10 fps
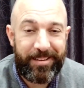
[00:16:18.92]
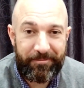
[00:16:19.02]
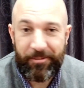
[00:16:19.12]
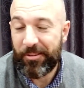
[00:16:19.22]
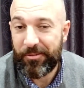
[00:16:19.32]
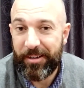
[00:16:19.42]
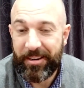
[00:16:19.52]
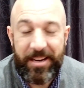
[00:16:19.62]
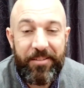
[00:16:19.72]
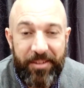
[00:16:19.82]

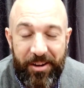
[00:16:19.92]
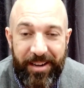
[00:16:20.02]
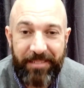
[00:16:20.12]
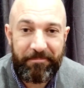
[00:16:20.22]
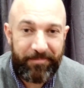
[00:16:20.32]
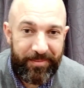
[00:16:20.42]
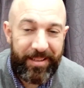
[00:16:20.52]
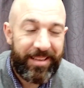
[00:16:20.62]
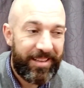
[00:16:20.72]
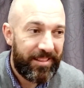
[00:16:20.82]
frustrated, and even I,
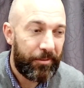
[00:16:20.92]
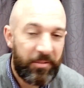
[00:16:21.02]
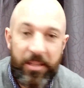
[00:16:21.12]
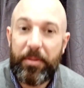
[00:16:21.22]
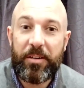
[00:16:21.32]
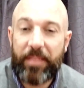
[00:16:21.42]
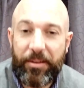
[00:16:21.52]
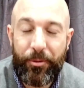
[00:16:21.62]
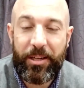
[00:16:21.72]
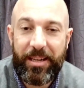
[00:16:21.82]
the recipient of that
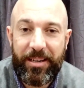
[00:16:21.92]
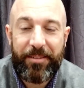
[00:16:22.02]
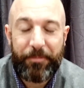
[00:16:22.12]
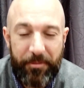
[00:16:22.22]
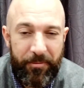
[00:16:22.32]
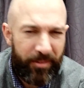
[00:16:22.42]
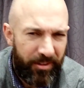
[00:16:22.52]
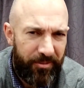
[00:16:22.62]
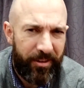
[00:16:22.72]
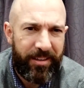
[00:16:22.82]
good luck, was
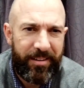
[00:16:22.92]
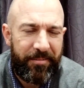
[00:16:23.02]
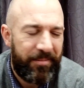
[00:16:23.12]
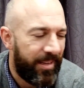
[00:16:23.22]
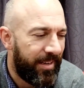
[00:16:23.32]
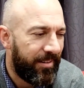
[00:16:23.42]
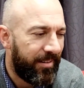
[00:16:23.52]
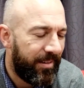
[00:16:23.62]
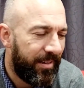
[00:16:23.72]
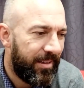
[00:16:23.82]
frustrated
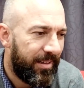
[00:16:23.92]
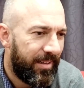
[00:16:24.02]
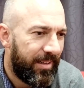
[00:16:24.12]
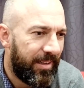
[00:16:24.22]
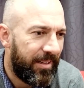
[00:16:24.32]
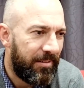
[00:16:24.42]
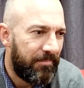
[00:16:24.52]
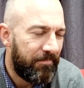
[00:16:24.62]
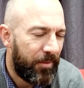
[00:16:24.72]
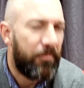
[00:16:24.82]
and
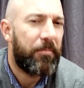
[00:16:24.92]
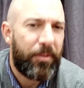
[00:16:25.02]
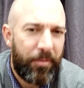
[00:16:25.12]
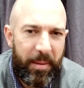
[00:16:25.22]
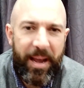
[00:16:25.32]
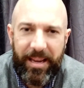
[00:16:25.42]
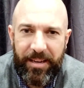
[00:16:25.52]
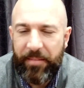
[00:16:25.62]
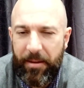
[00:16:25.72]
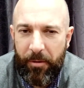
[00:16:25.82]
could feel the pain
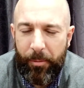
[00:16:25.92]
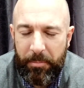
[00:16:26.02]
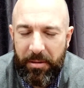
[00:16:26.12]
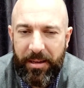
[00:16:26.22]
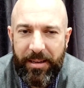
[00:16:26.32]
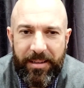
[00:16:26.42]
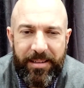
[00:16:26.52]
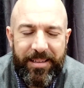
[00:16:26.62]
of that Roman player